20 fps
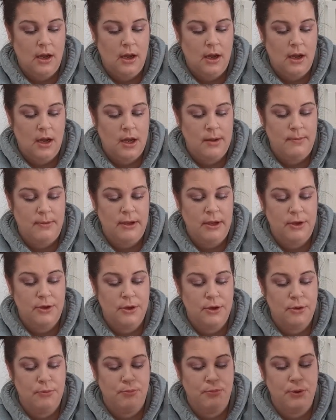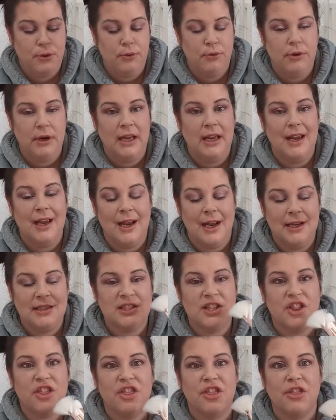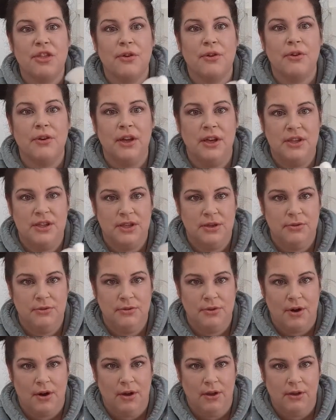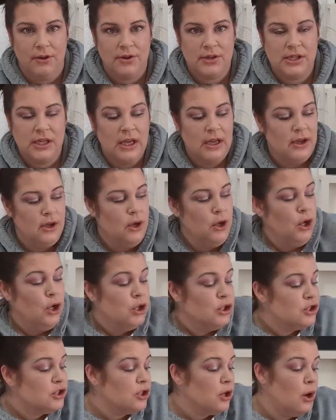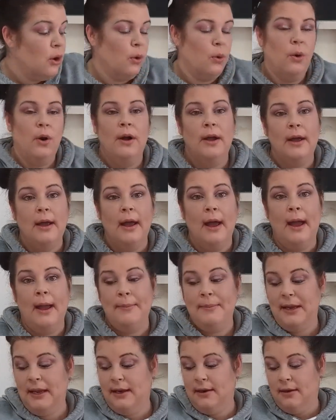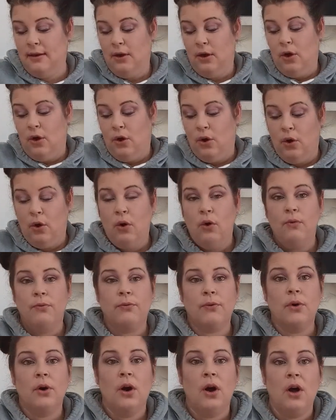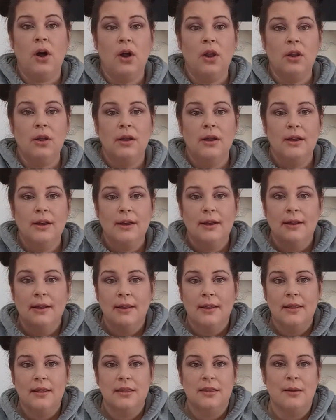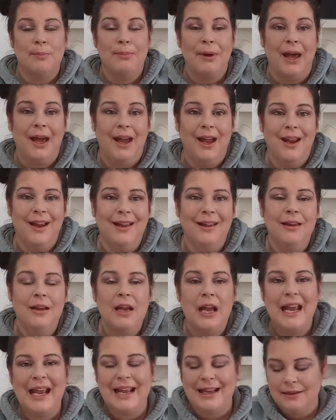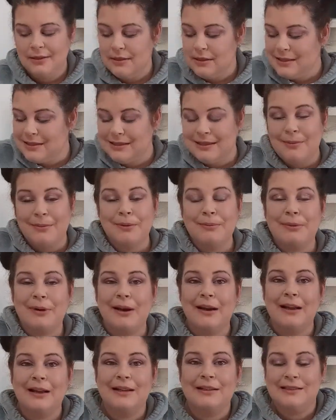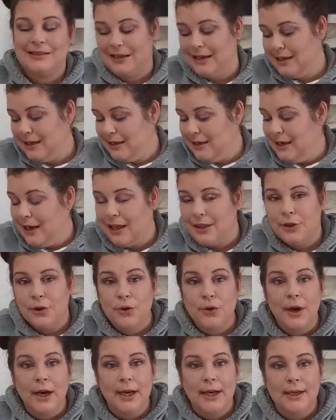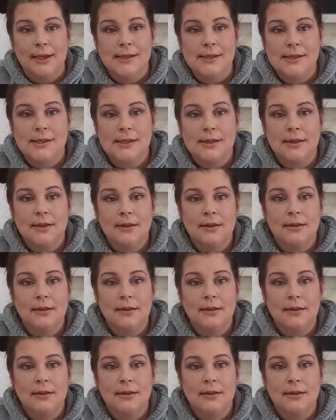IBU Beauty is $32. So, I mean, overall, the bag, some of the products, not the greatest,